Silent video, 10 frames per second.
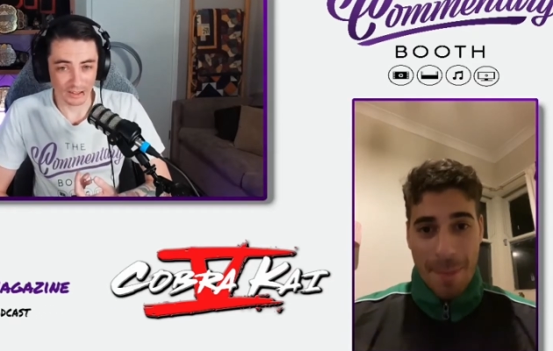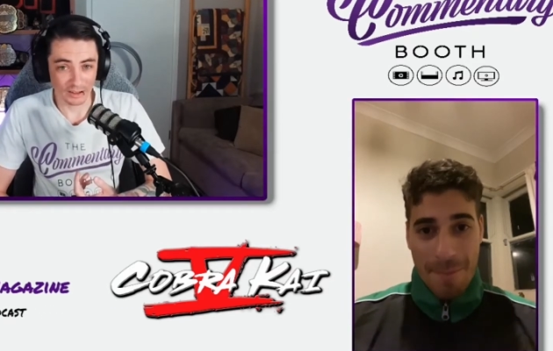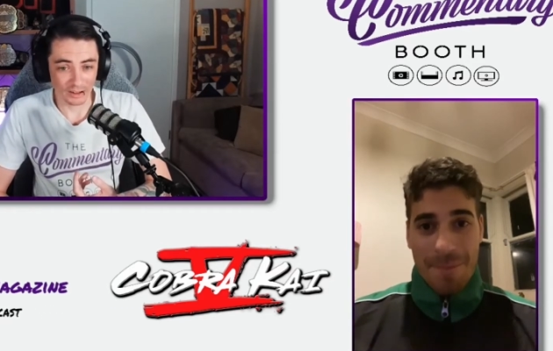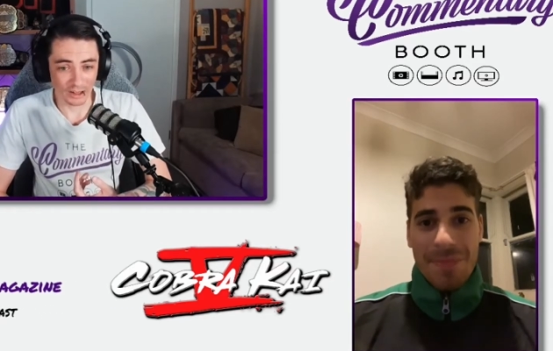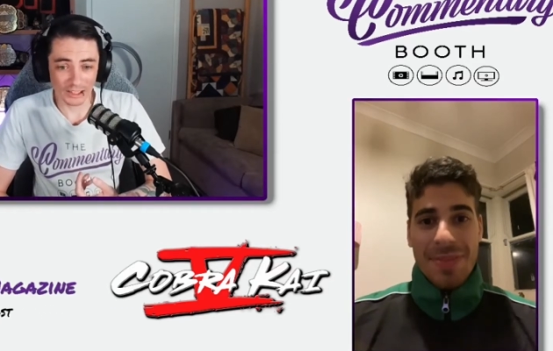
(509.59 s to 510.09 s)
Speaker 1: And
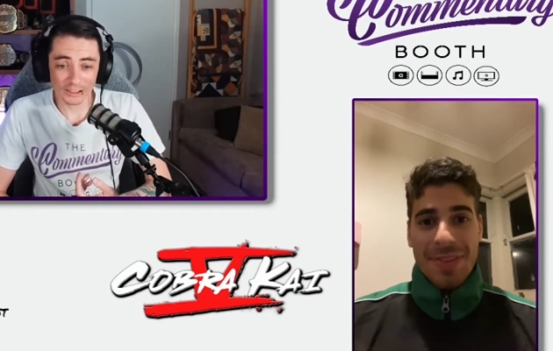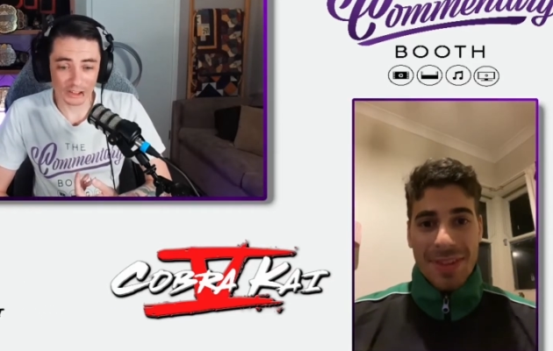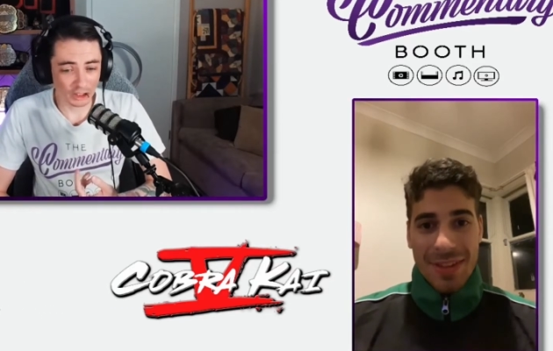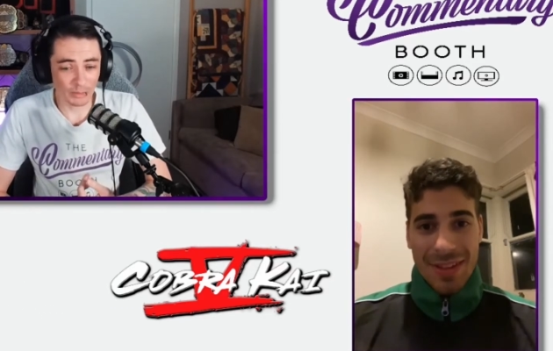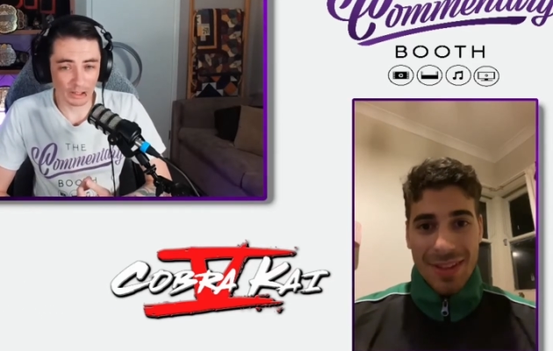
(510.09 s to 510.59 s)
I
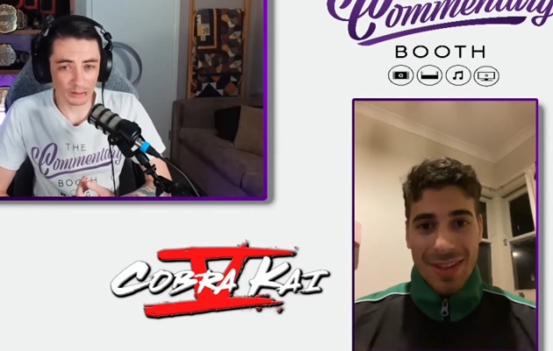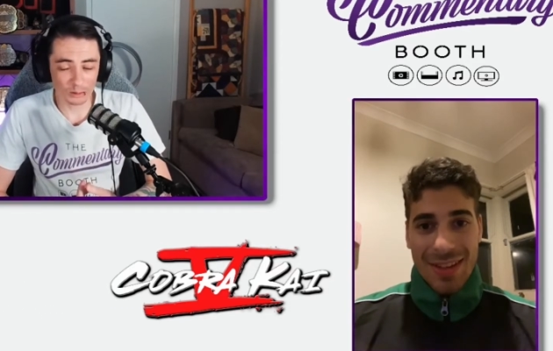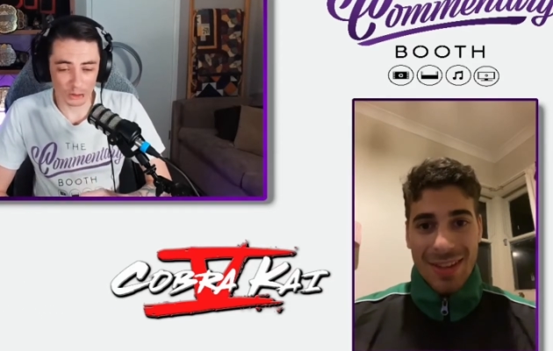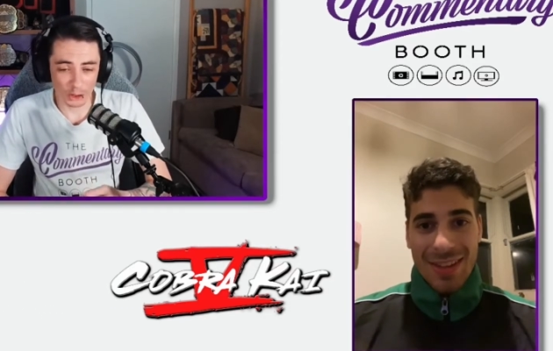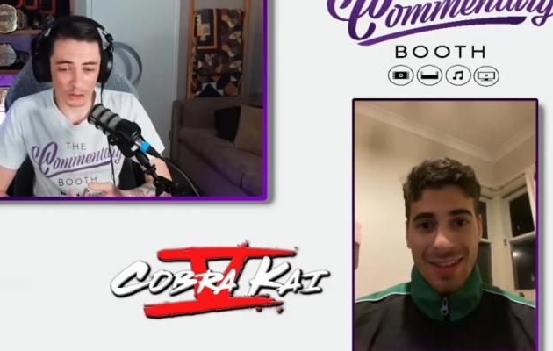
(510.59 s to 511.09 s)
legitimately
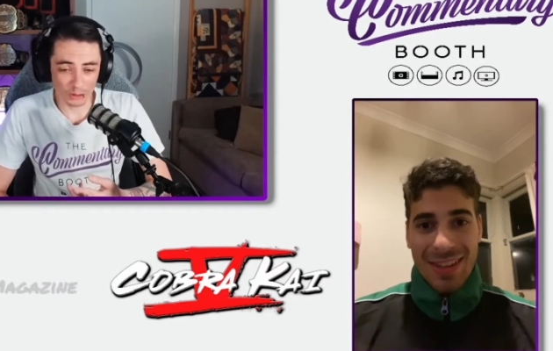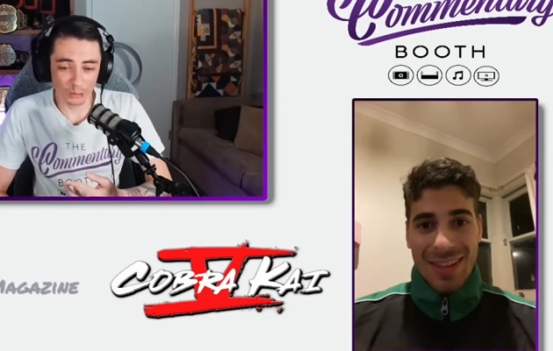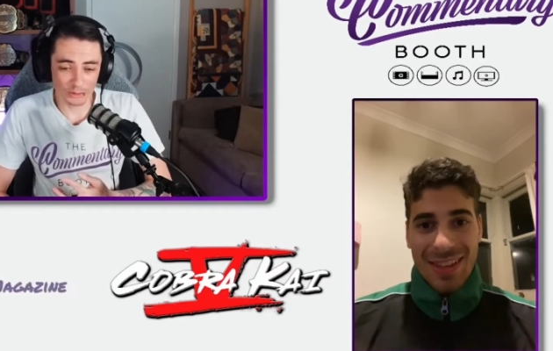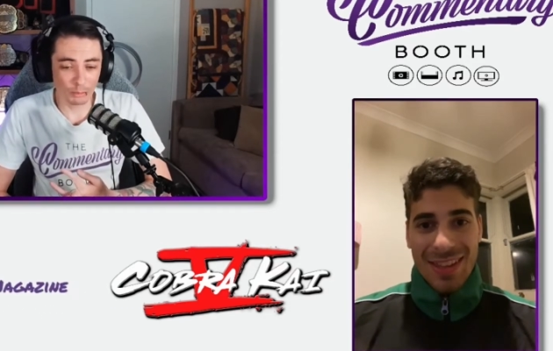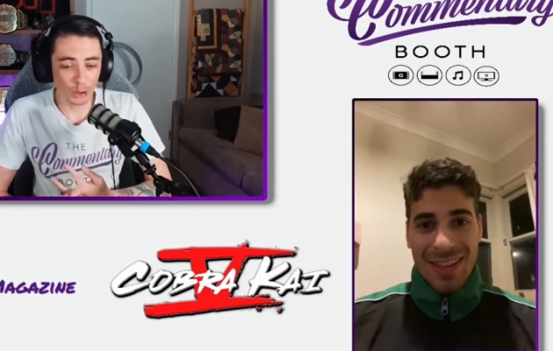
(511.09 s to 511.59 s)
thought Chozen
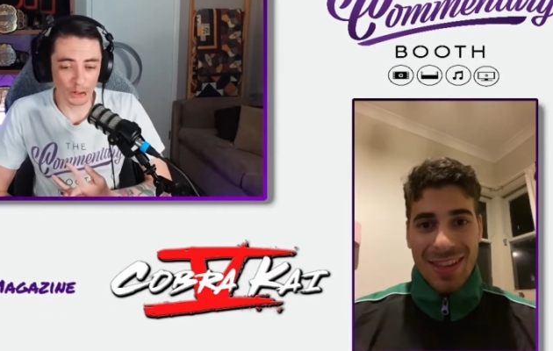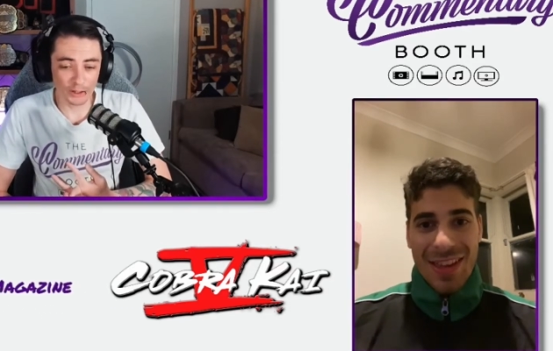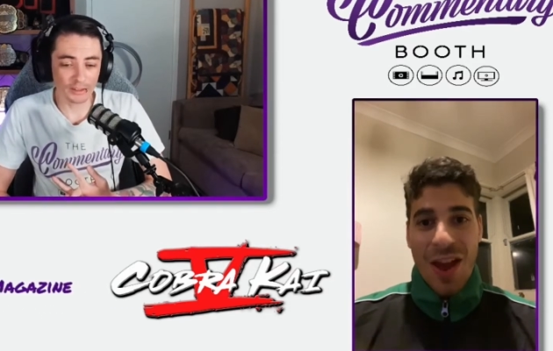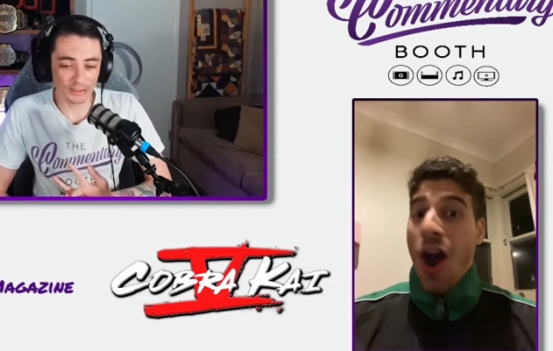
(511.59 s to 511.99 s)
was murdered